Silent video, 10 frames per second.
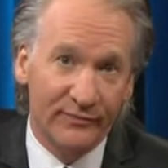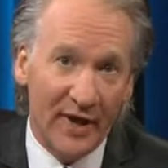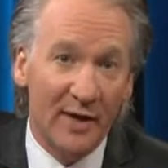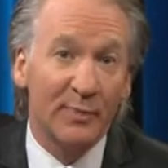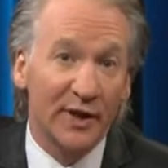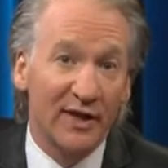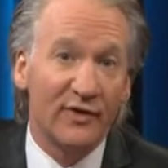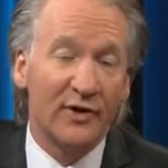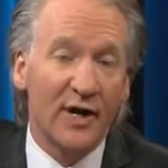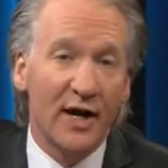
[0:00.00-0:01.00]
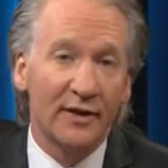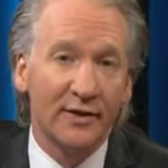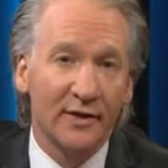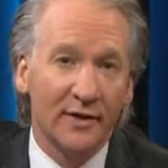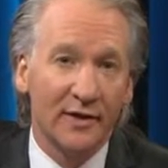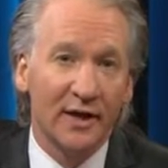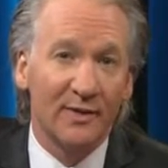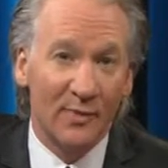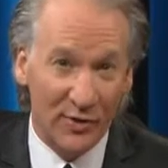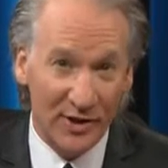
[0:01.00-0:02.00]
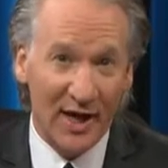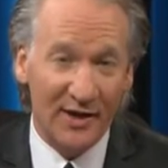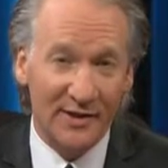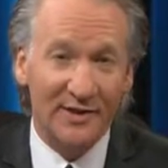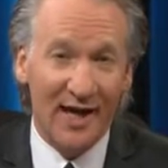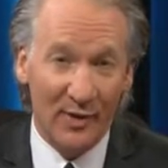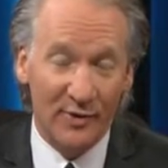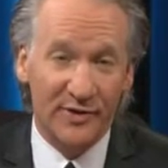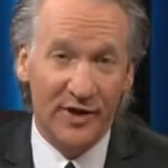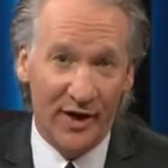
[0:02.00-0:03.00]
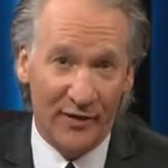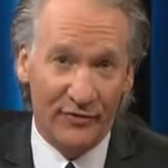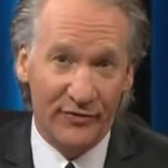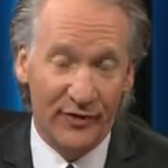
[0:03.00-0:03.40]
And believe it or not, in most cases, that was enough.